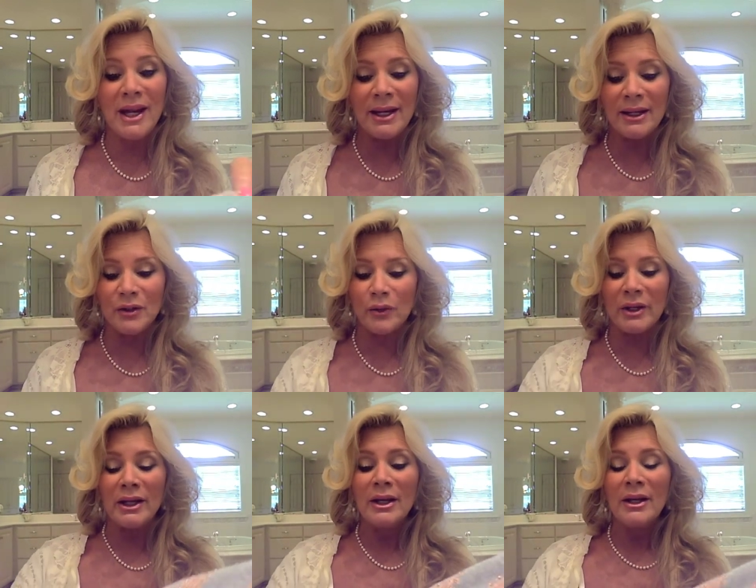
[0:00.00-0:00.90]
tank under
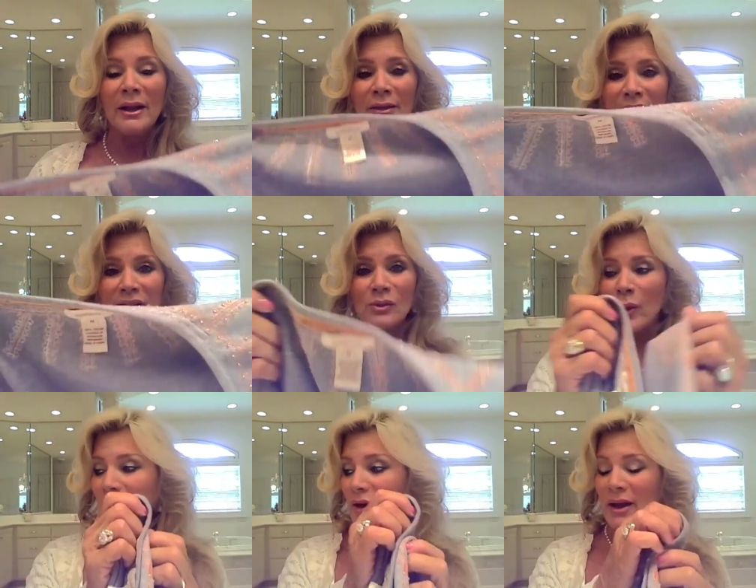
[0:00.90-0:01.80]
it, this
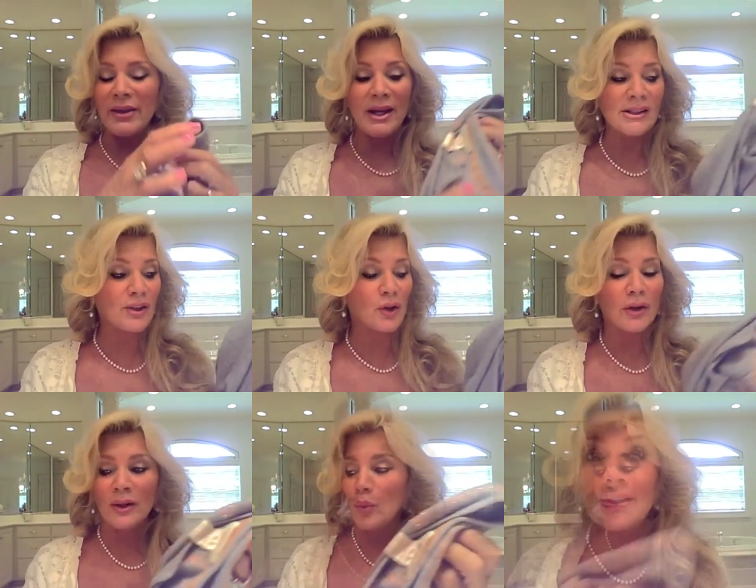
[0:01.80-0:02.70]
sweater and that
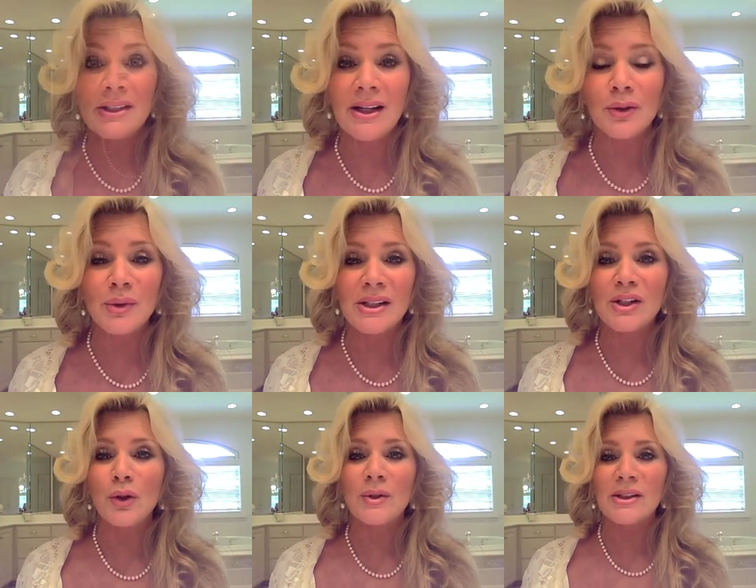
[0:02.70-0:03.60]
skirt, and I just thought it was as
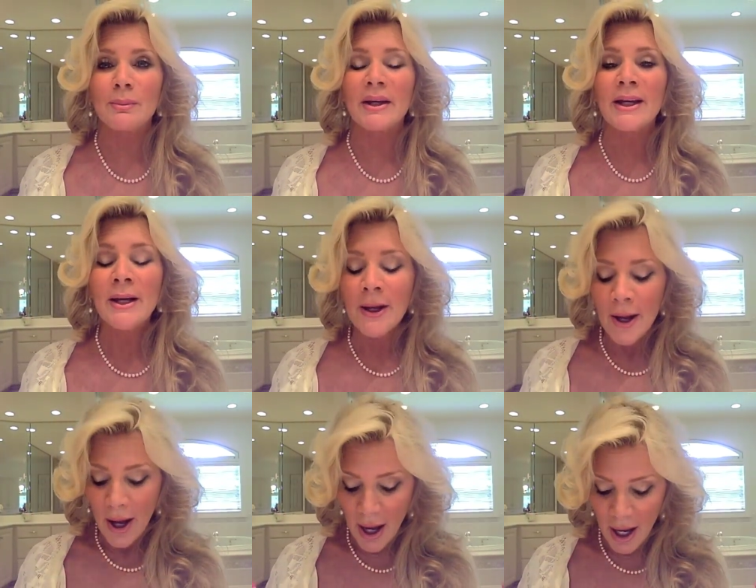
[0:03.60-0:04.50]
cute as could be.
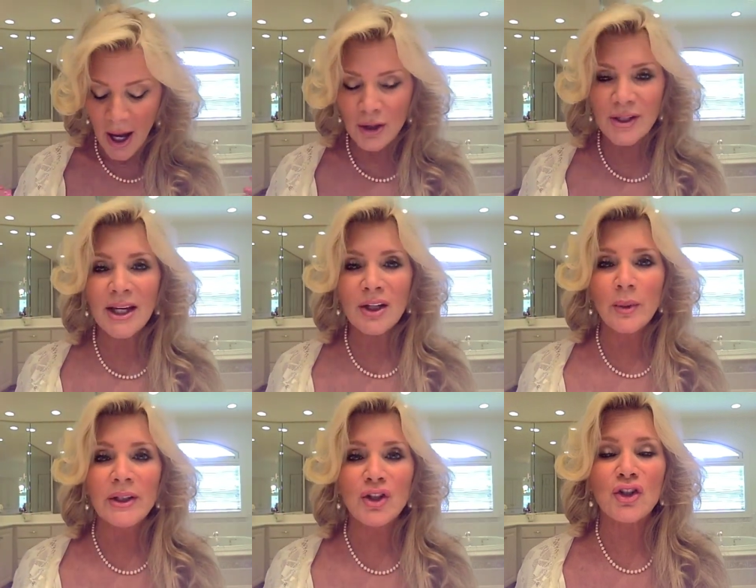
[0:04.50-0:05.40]
Uh, I'll take you
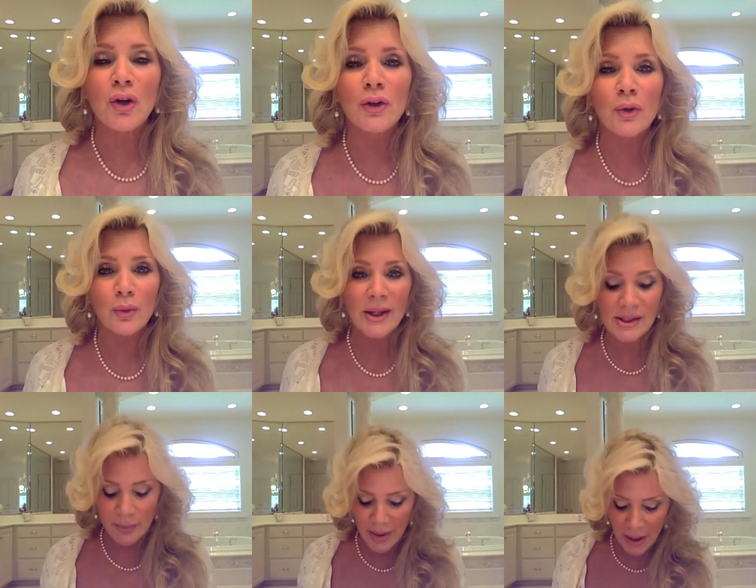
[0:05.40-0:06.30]
in and show you the rest
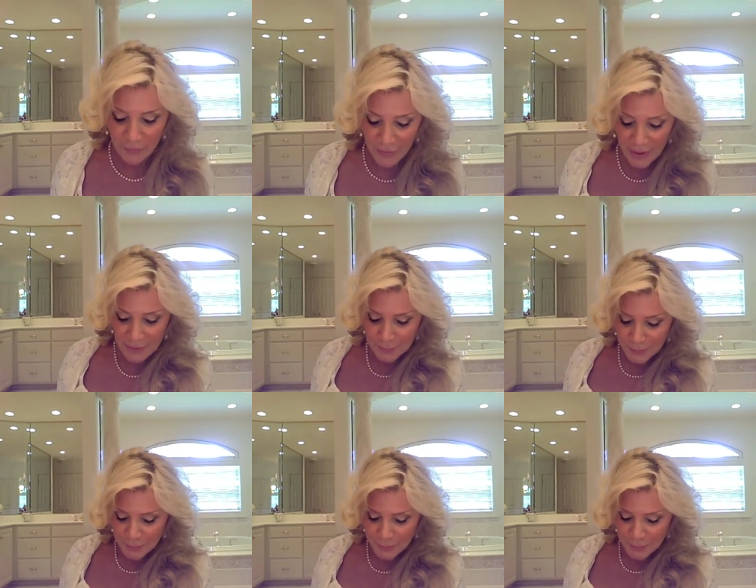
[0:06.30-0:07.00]
of my outfit.